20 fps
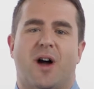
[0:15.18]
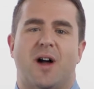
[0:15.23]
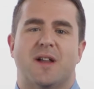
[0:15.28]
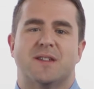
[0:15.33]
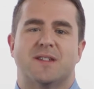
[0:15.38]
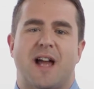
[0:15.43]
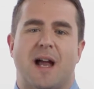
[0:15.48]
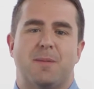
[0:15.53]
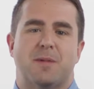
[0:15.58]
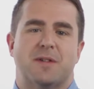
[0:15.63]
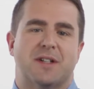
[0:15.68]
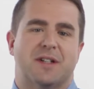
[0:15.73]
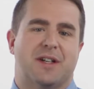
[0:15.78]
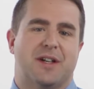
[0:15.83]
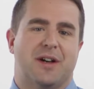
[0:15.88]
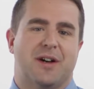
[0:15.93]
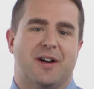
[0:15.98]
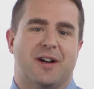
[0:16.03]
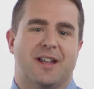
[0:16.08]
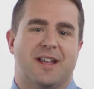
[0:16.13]
on
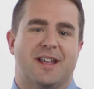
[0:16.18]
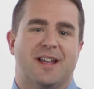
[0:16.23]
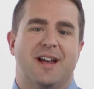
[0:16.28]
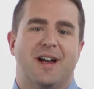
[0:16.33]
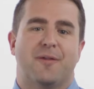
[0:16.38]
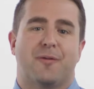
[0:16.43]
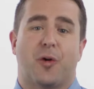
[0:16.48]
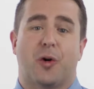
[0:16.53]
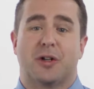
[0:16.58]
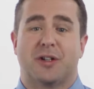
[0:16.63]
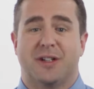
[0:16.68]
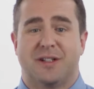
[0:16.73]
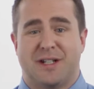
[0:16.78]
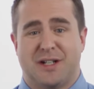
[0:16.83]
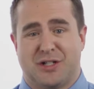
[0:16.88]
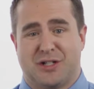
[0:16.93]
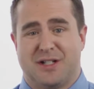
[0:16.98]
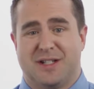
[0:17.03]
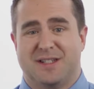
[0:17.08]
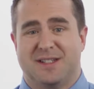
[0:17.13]
cybersecurity for the
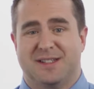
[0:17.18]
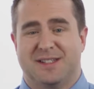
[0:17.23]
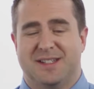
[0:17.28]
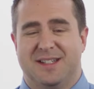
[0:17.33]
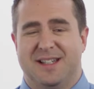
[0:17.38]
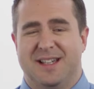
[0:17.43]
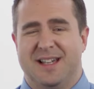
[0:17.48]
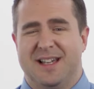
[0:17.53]
clinicians.